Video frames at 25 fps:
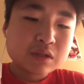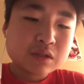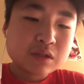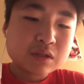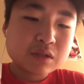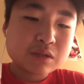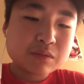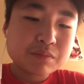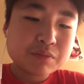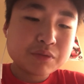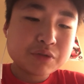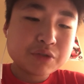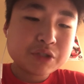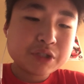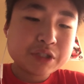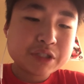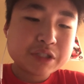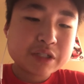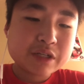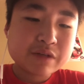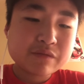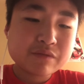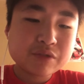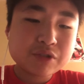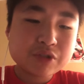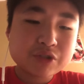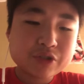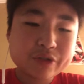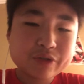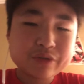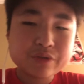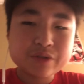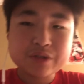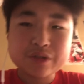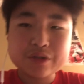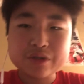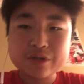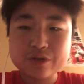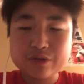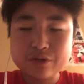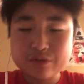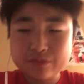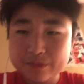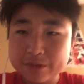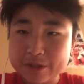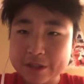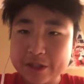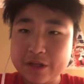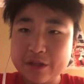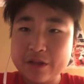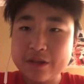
the Blue Jays haven't chosen their home yet,